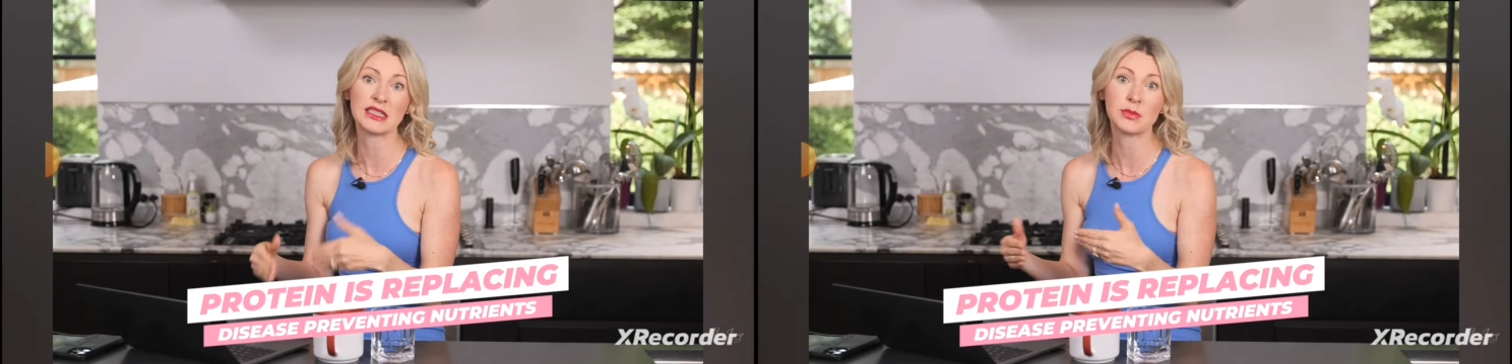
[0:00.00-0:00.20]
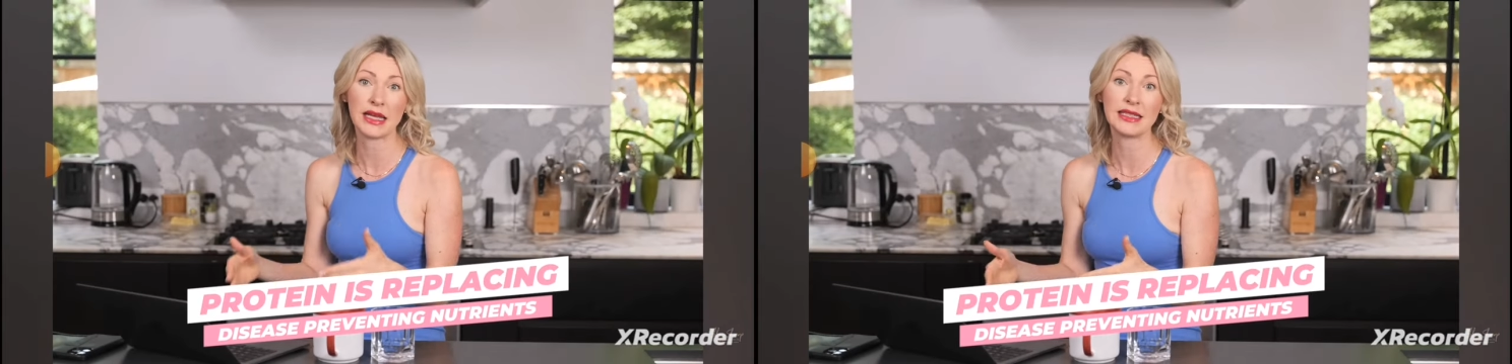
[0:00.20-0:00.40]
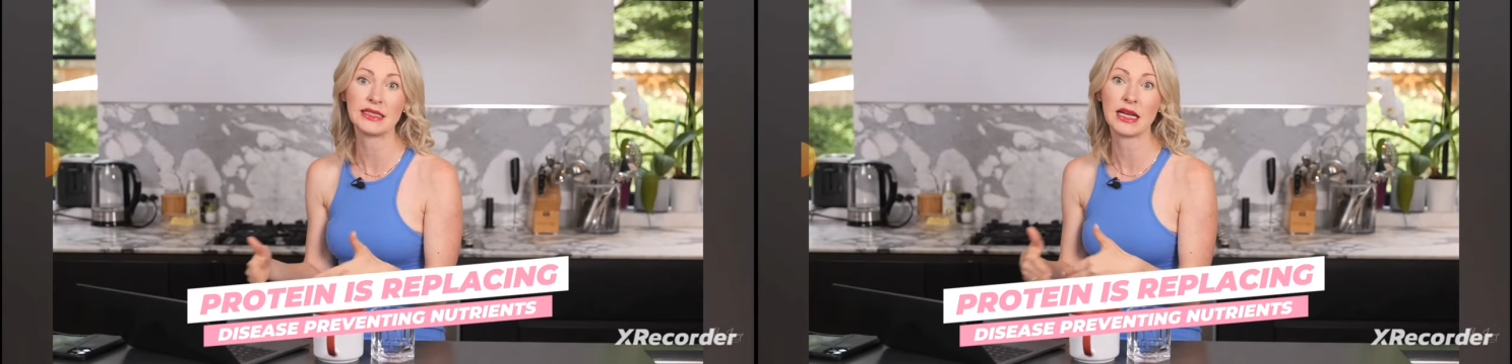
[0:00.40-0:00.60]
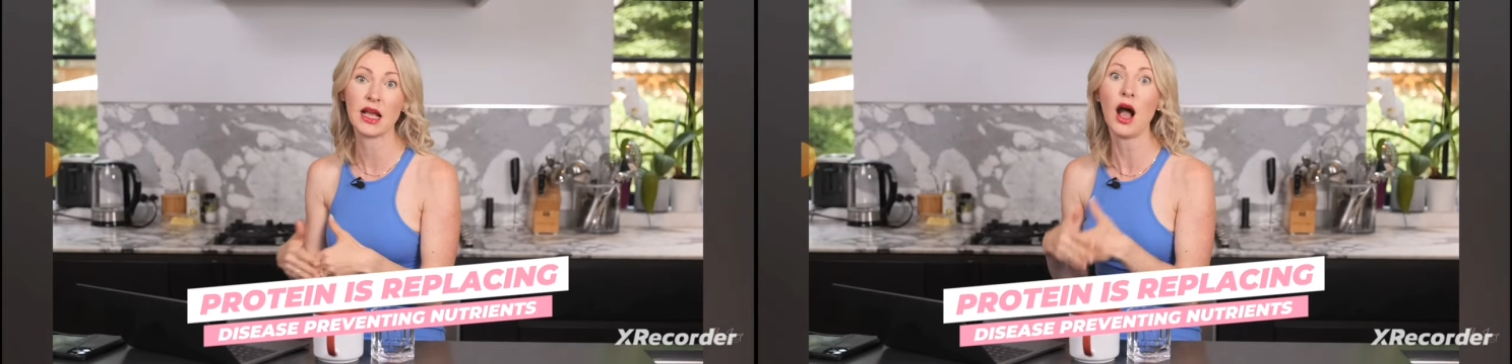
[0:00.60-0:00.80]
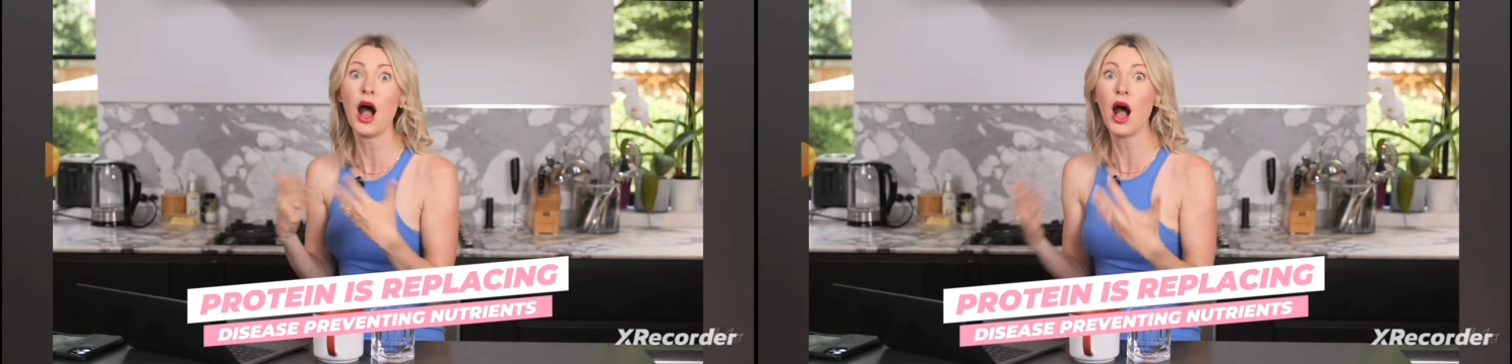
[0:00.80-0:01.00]
to be
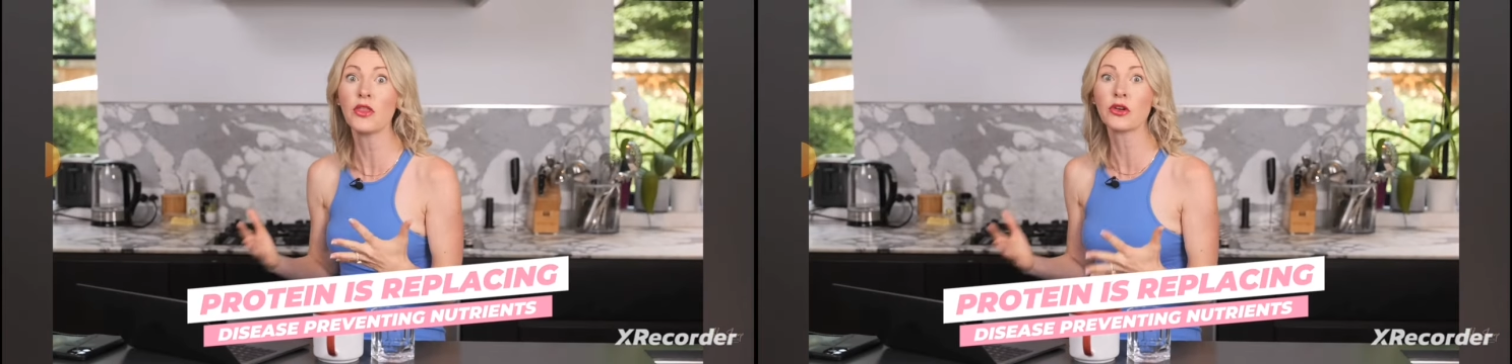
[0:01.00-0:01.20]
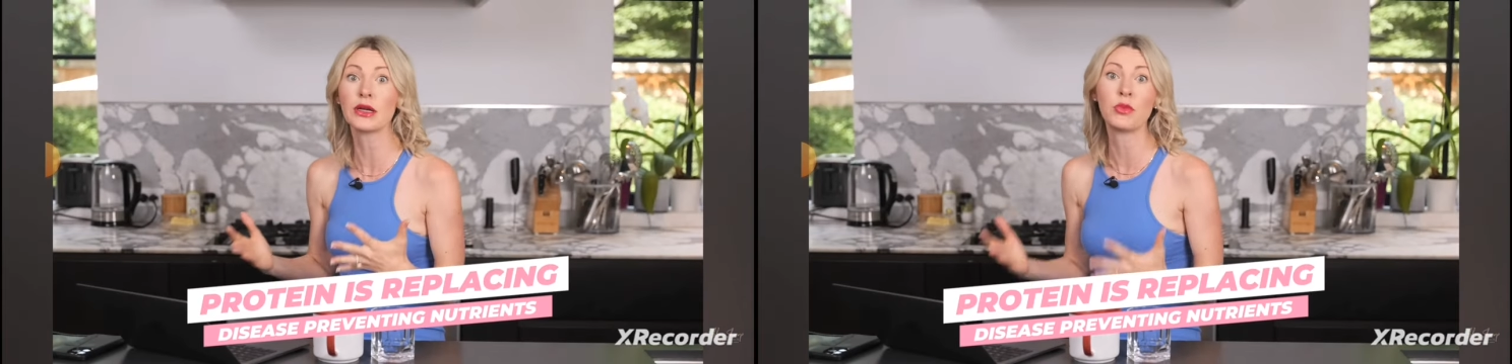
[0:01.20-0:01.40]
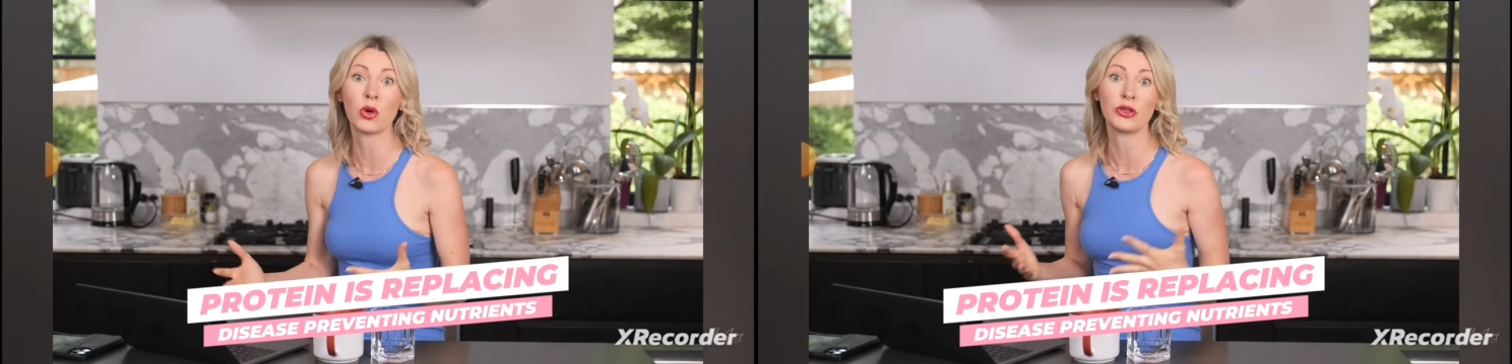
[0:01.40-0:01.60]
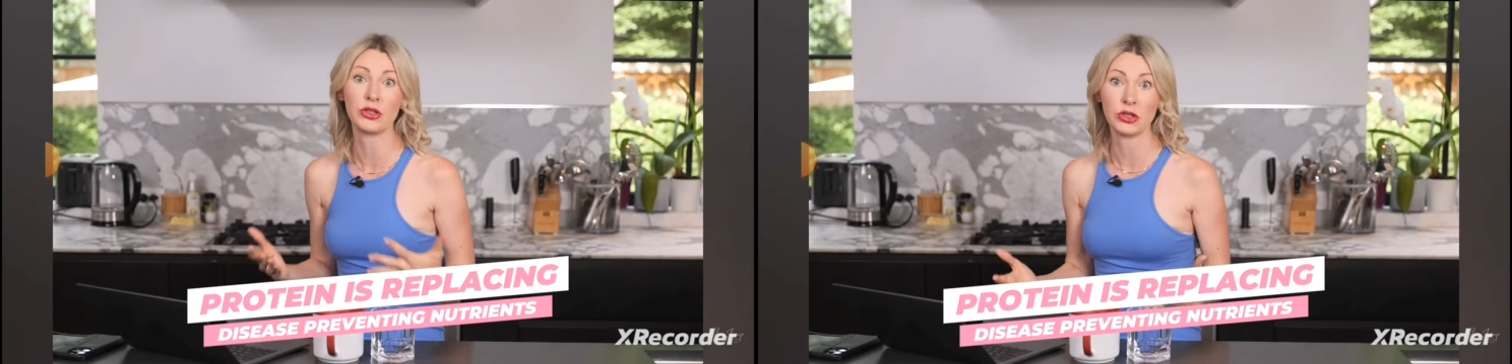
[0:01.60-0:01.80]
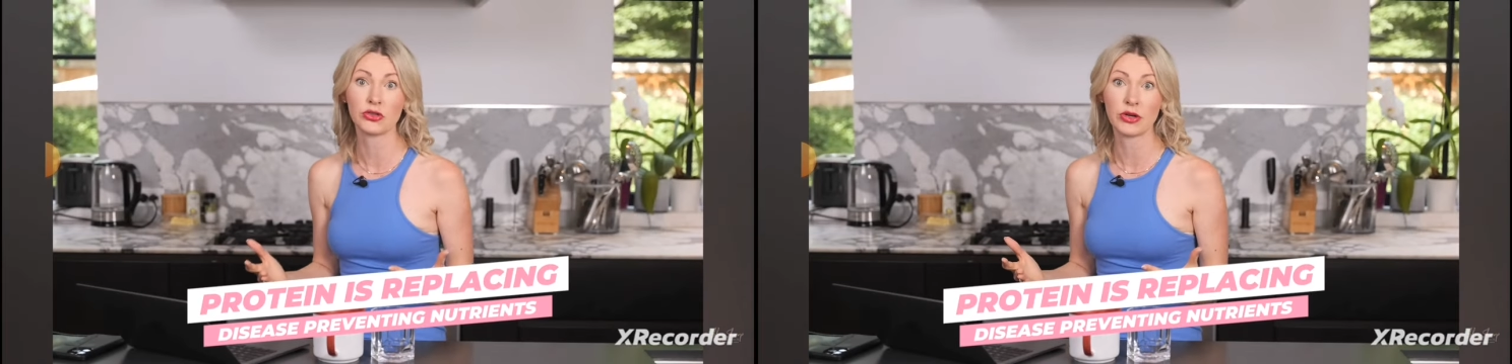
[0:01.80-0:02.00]
displacing other
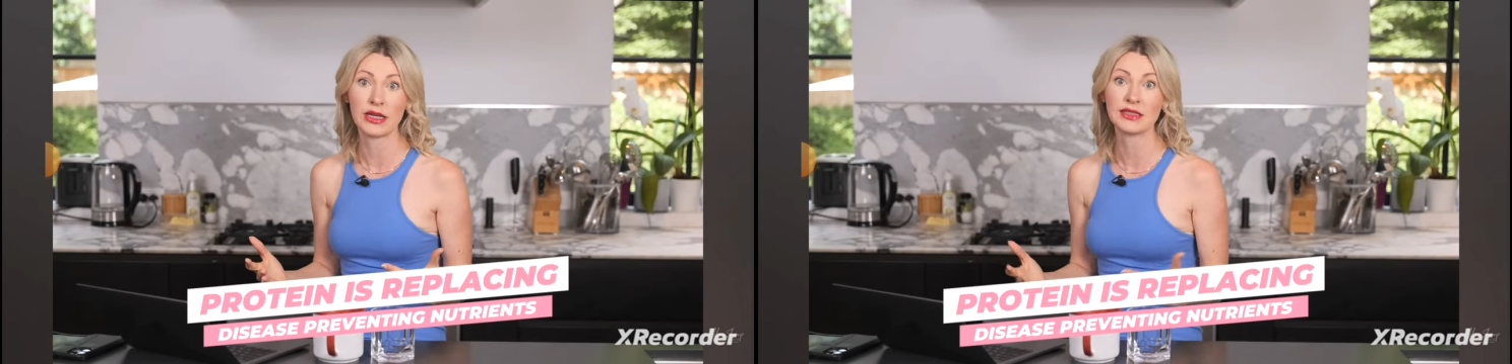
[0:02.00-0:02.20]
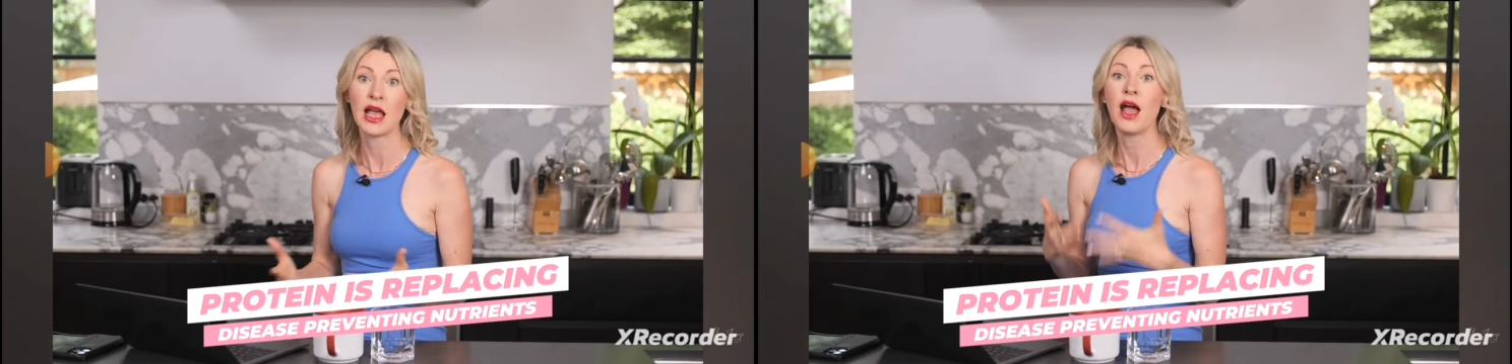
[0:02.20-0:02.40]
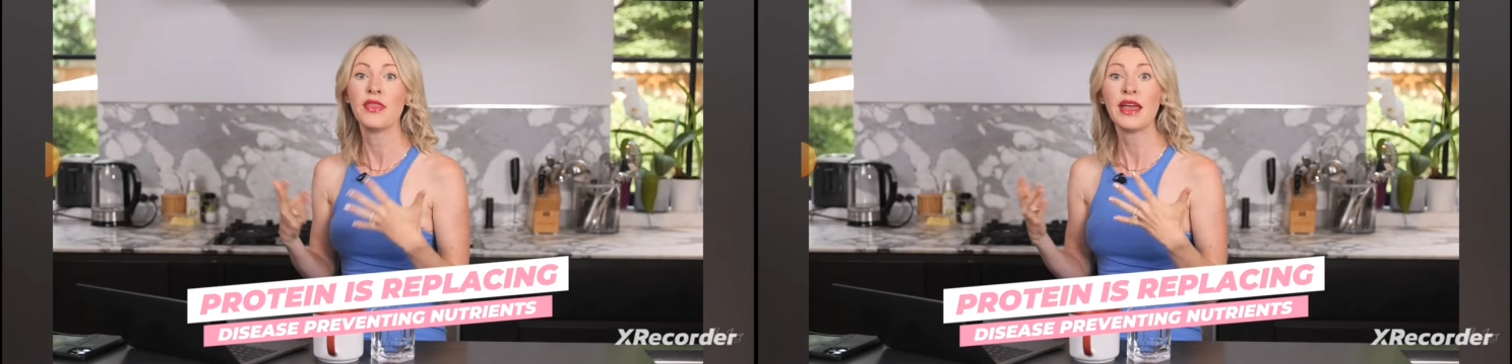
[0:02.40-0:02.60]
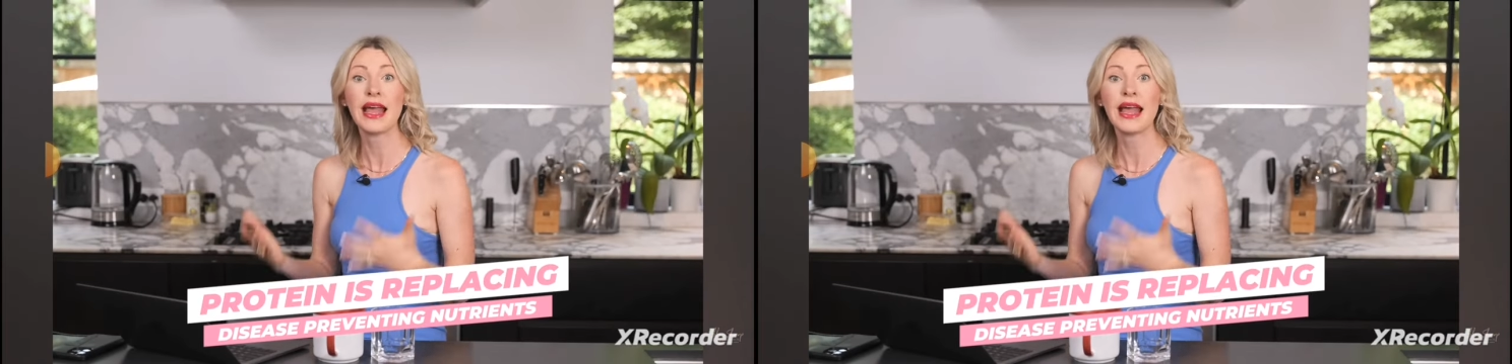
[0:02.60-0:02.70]
important nutrients